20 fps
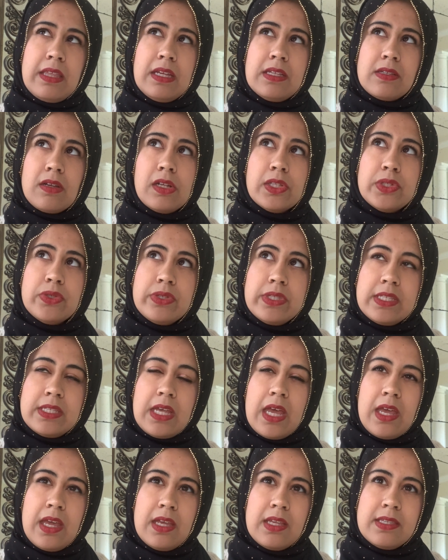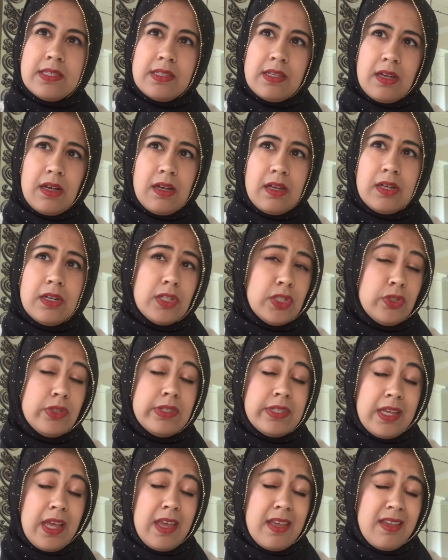it's called Tusayan or
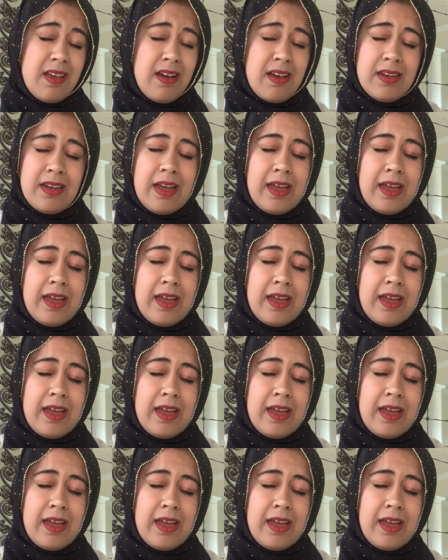Tusayan.